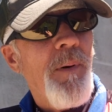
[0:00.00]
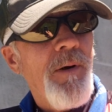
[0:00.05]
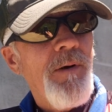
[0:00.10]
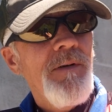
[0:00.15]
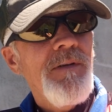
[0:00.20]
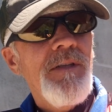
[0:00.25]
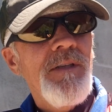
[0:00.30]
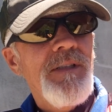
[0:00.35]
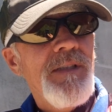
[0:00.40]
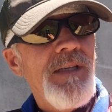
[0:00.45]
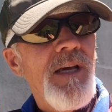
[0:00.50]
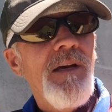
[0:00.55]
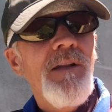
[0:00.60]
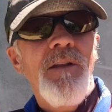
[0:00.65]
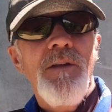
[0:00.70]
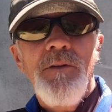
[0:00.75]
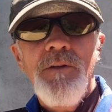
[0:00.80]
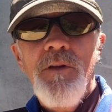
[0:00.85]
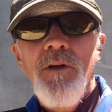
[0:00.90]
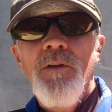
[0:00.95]
person
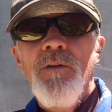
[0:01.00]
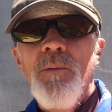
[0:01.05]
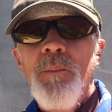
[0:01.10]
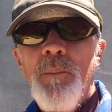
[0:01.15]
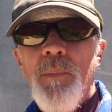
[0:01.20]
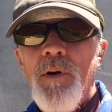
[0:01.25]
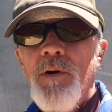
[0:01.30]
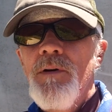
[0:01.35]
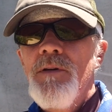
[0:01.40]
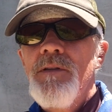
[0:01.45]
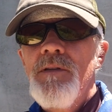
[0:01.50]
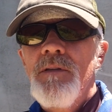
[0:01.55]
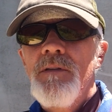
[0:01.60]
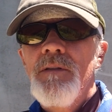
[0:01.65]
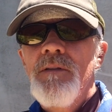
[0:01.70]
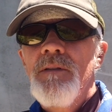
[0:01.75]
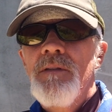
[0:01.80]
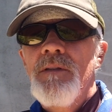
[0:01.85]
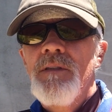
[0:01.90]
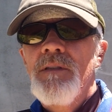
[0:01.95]
tell another
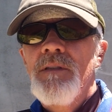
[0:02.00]
person